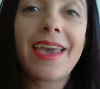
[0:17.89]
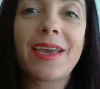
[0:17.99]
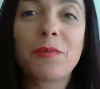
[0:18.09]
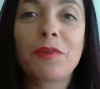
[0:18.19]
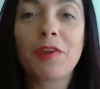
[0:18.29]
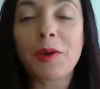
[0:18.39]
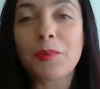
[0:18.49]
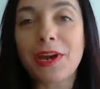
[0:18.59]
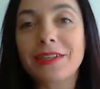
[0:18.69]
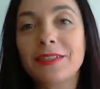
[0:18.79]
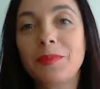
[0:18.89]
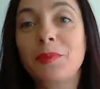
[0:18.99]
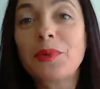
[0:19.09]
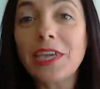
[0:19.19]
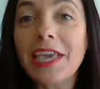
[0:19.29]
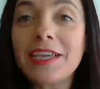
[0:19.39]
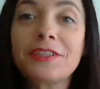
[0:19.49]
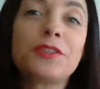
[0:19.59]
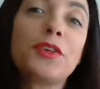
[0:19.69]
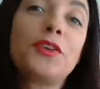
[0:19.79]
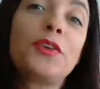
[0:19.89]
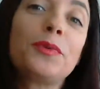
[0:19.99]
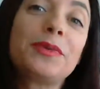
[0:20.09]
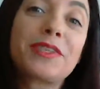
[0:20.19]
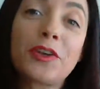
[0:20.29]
and we're very proud to be bringing it to you.